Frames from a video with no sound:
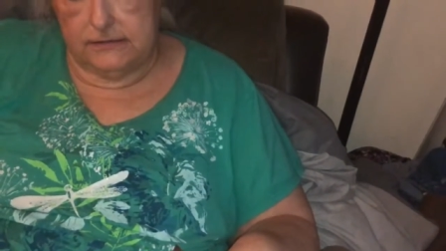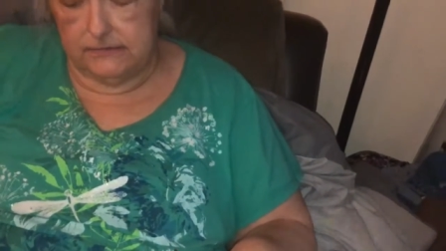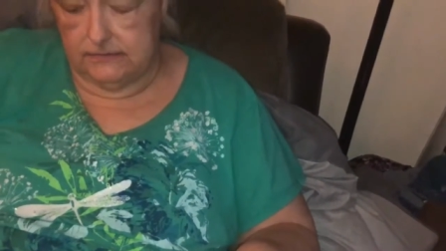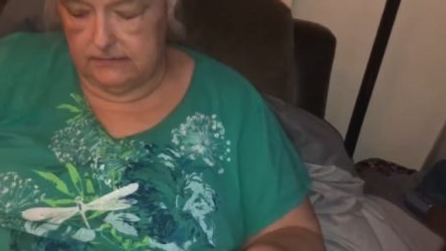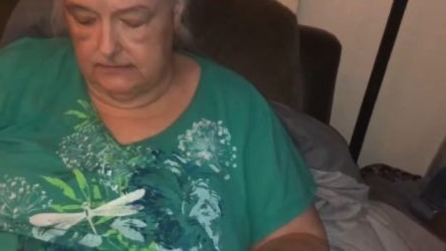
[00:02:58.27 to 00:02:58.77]

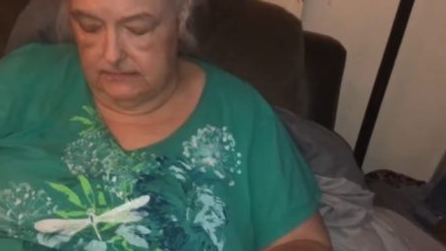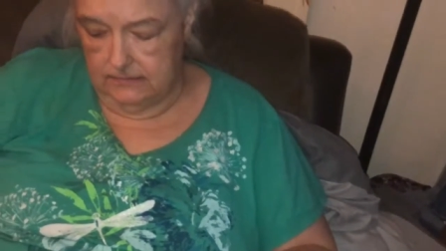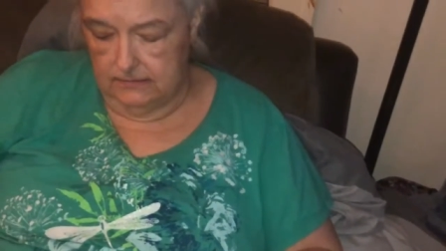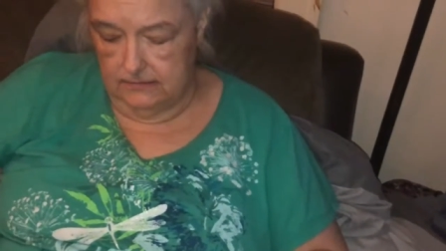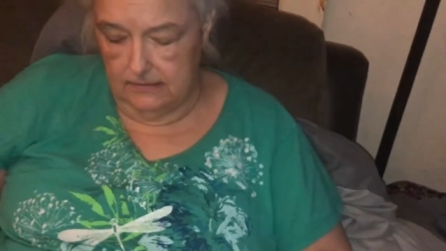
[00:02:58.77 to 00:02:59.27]
It
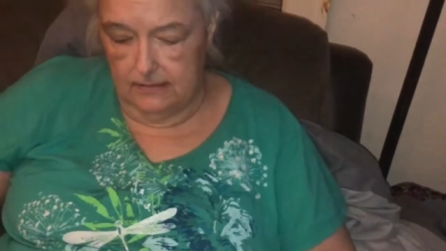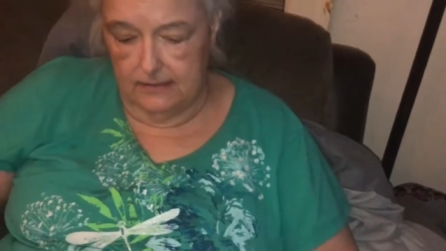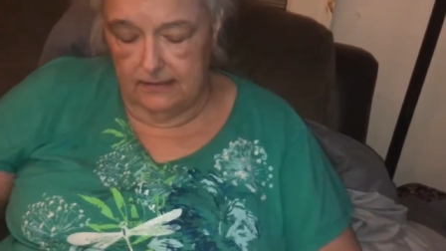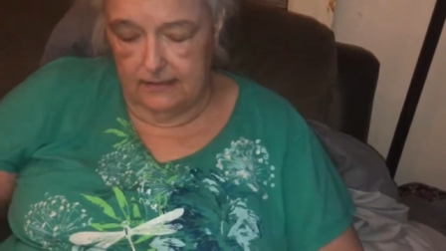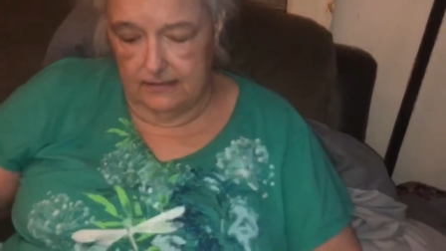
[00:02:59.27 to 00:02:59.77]
says, I
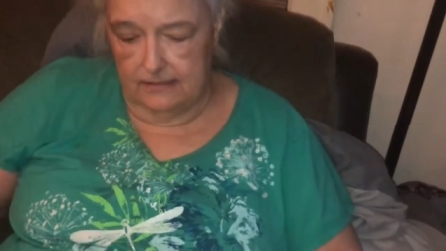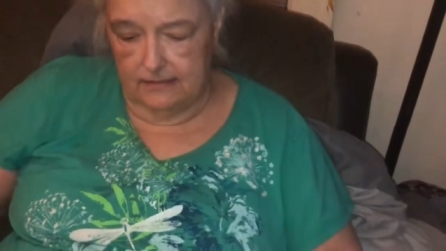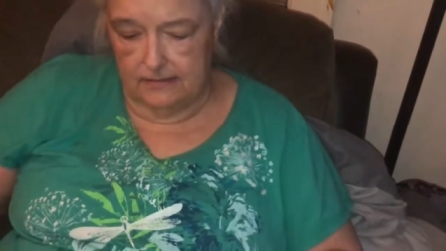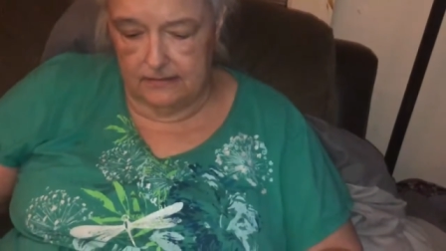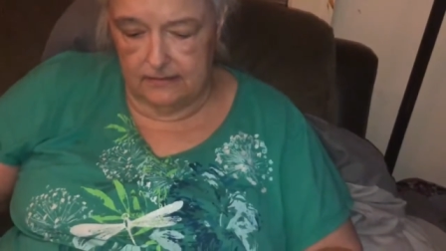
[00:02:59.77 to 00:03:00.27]
believe it
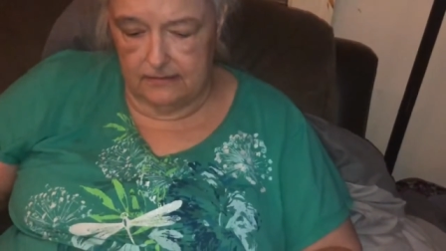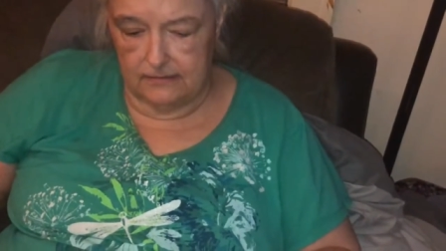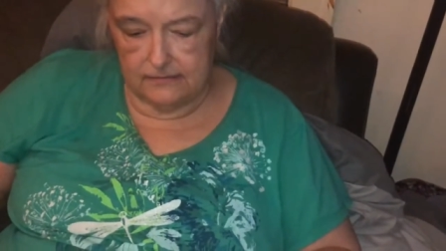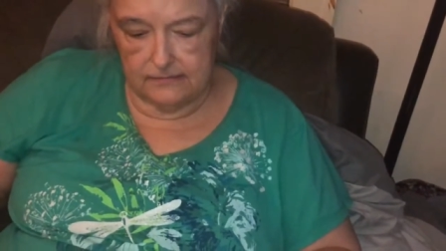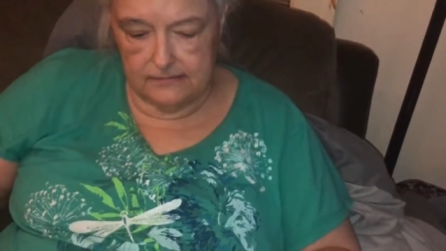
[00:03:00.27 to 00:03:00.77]
says
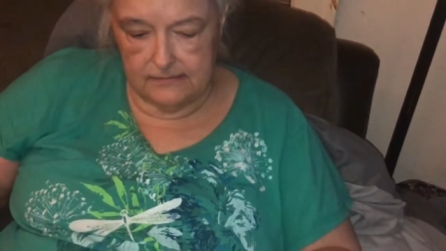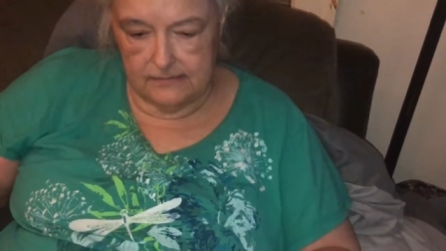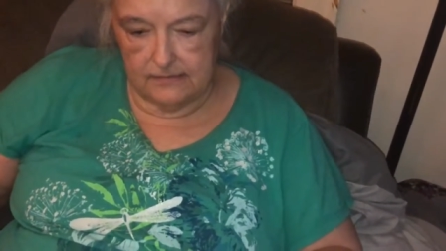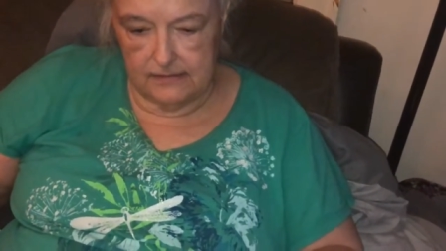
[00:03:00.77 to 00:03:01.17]
Isla.